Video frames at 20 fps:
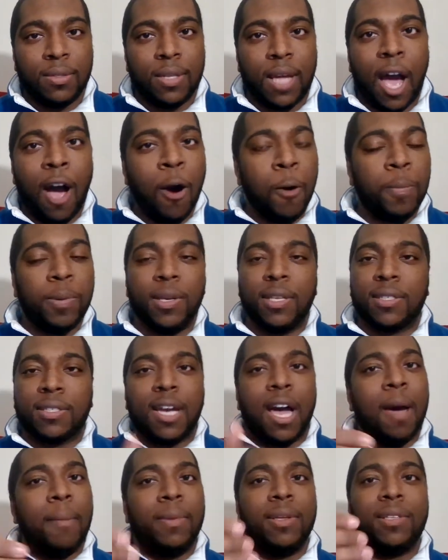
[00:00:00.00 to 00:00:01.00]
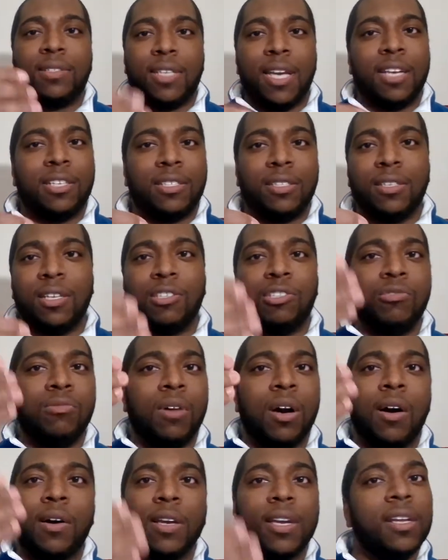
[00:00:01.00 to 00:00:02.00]
I hope in this comment section that you
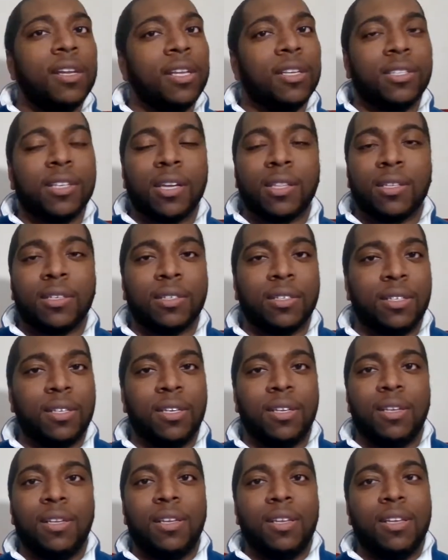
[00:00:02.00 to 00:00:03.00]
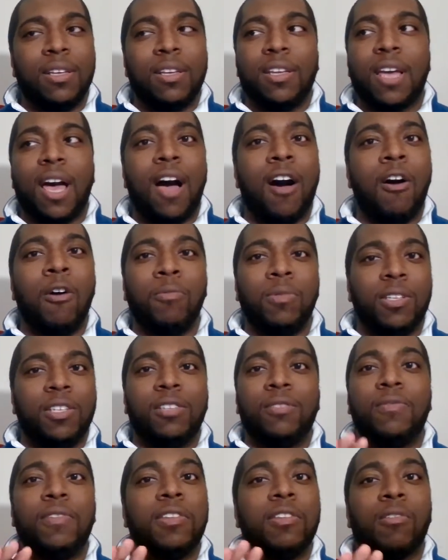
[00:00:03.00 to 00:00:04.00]
all heal each other. I hope that
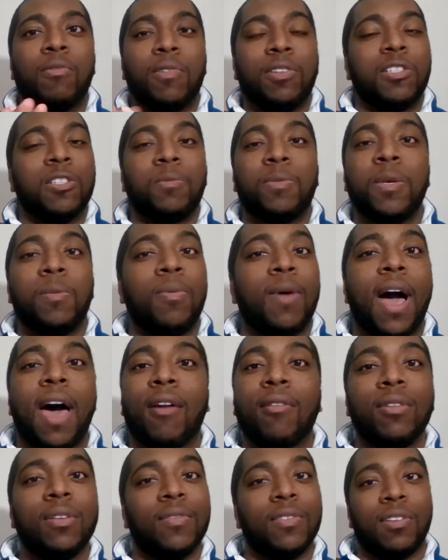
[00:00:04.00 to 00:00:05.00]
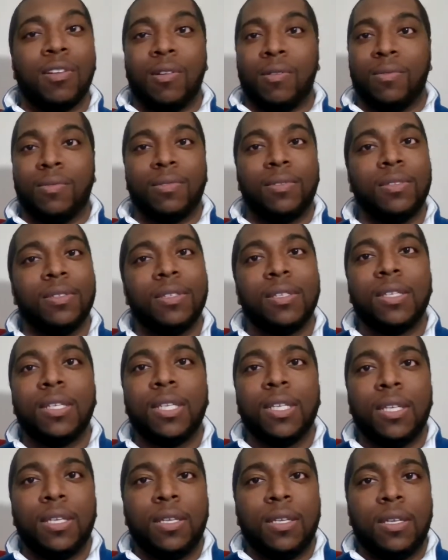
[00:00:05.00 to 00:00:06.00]
this video reaches people I don't even know.
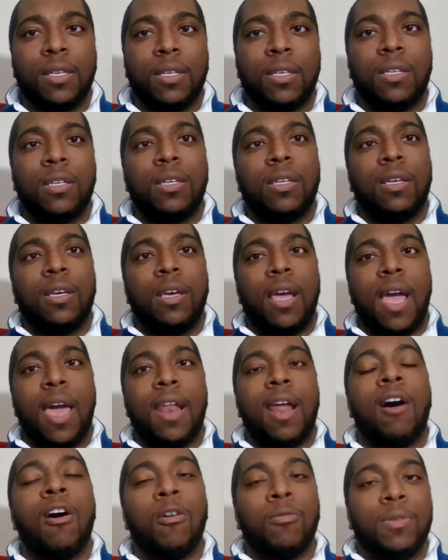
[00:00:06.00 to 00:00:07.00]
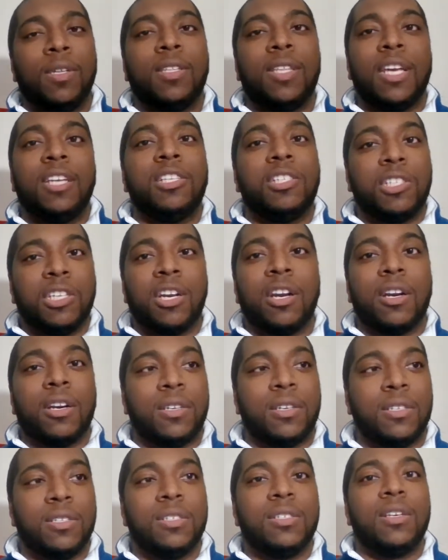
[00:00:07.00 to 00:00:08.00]
And I hope that they share
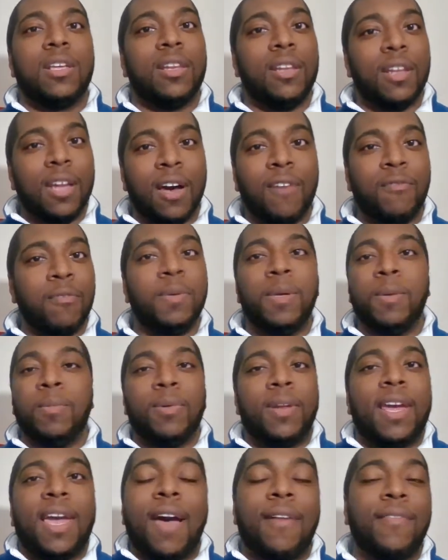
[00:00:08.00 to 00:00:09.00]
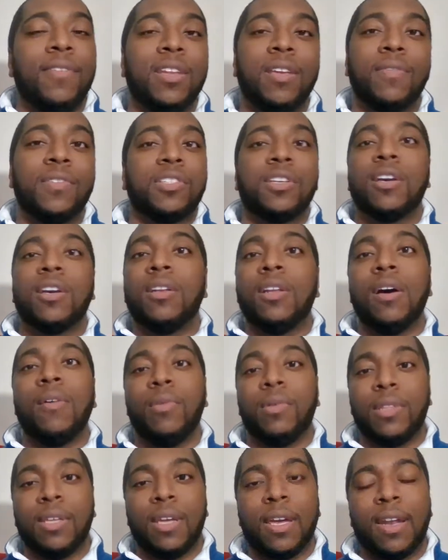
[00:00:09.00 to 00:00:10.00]
love with people they haven't even shared love
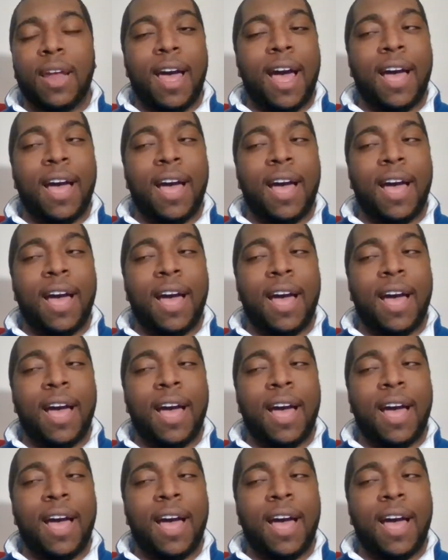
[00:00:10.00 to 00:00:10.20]
with yet.